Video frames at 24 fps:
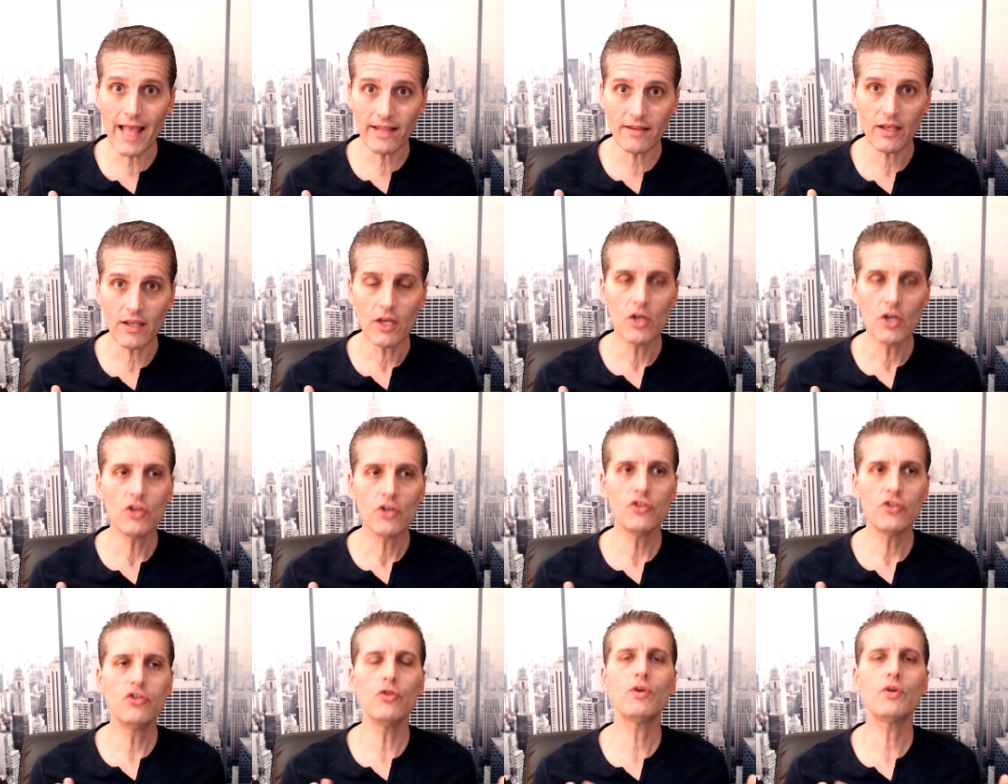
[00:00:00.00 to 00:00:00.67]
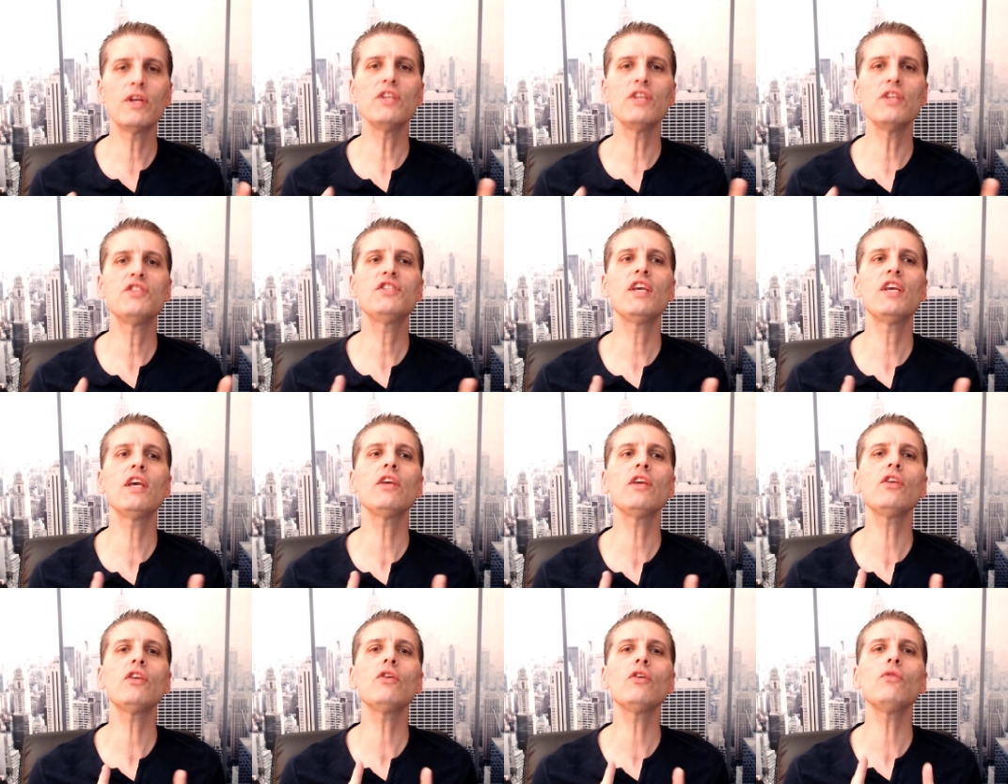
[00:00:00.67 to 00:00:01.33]
to
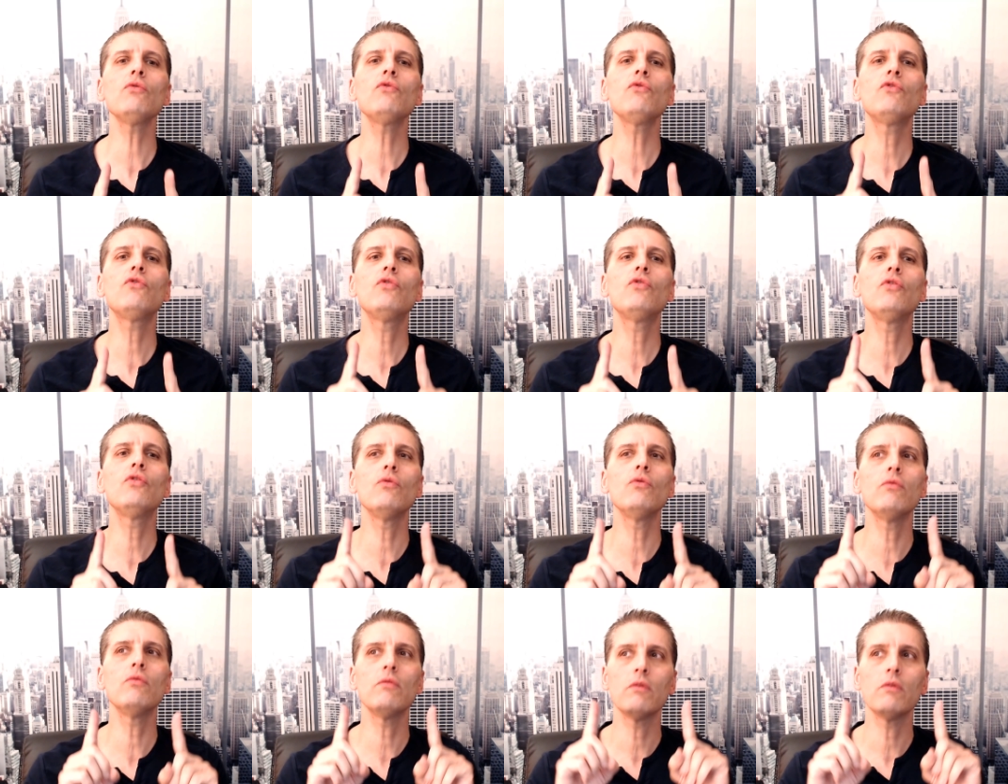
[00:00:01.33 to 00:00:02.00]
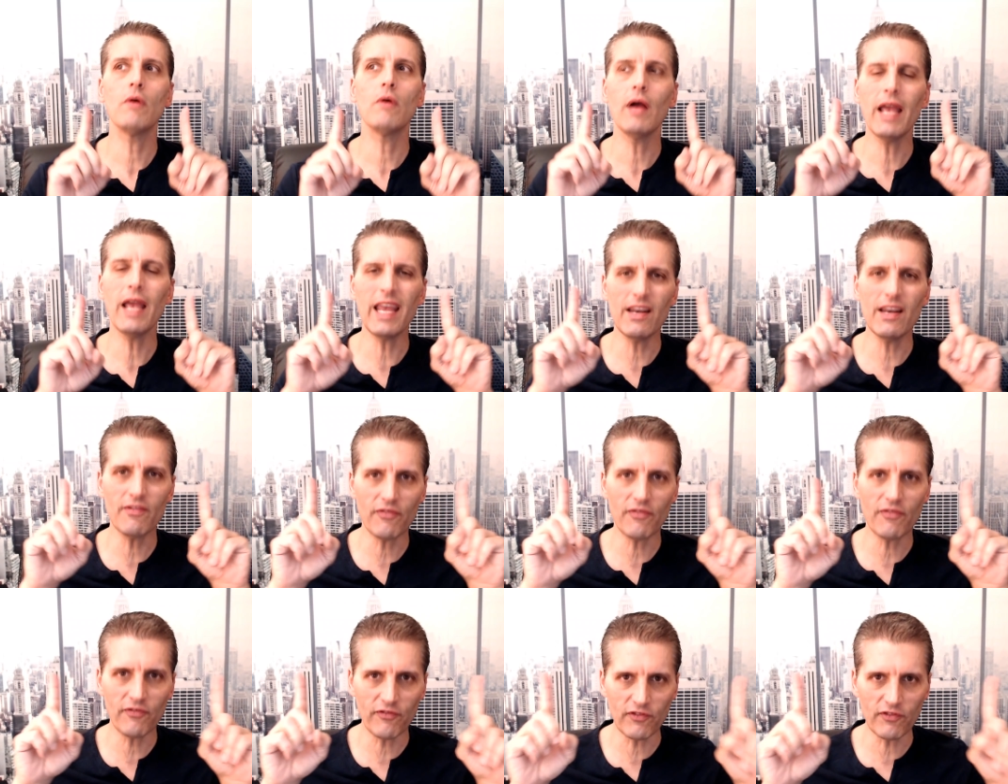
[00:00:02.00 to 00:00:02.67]
continue to
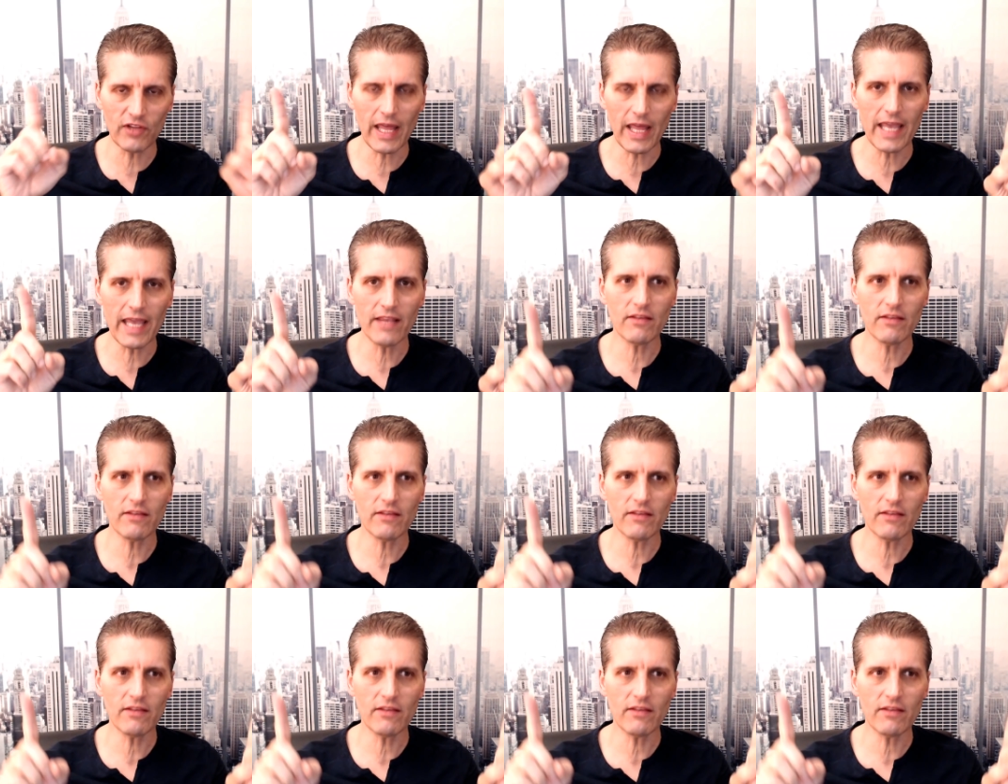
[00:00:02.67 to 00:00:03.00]
inflate